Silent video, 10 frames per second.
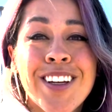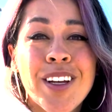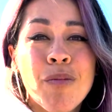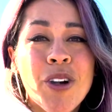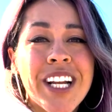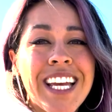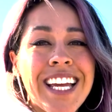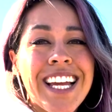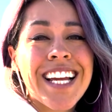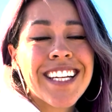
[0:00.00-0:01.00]
Good
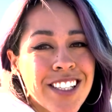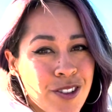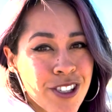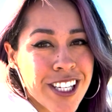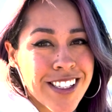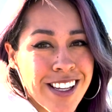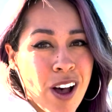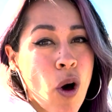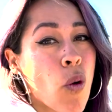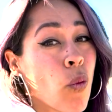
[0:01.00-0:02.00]
morning, it's
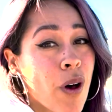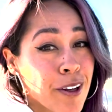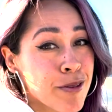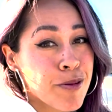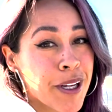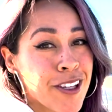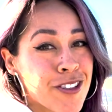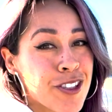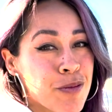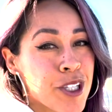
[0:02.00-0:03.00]
Francesca. Welcome to my
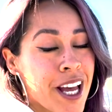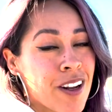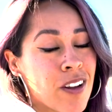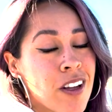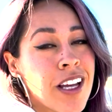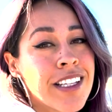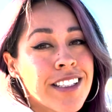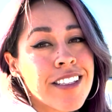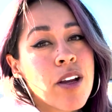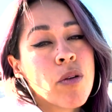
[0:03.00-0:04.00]
YouTube channel.
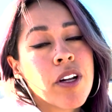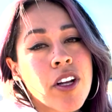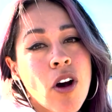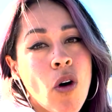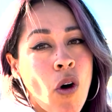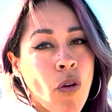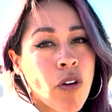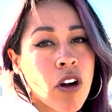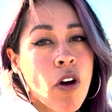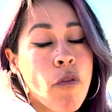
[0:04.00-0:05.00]
Today we're going to go
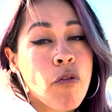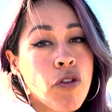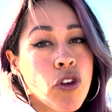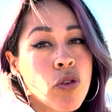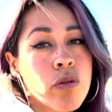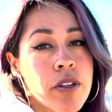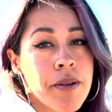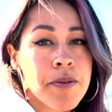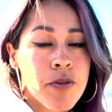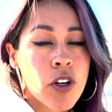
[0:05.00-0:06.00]
over a few
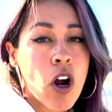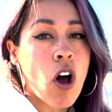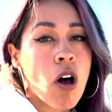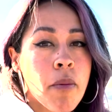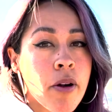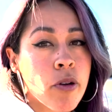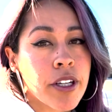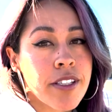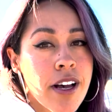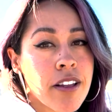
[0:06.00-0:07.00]
tips for all my
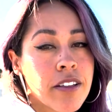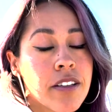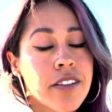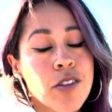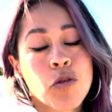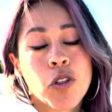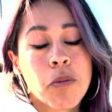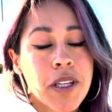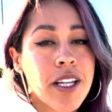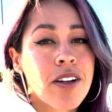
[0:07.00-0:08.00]
rookies out there. This is for the
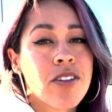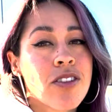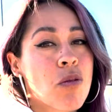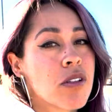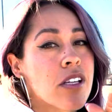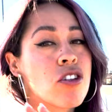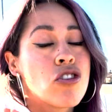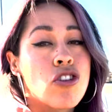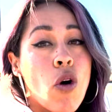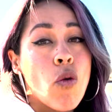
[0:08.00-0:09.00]
beginners, the ones that
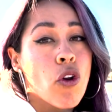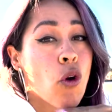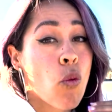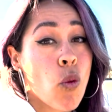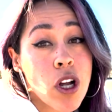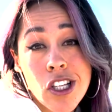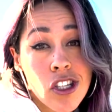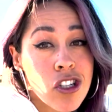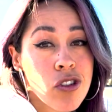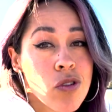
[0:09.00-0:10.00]
don't know what to
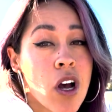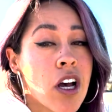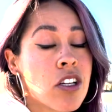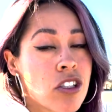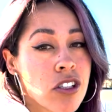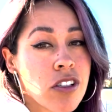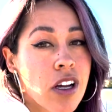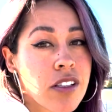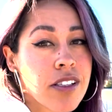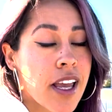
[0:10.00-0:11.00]
do, just
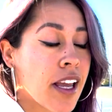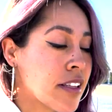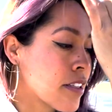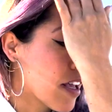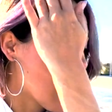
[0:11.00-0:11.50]
got skates.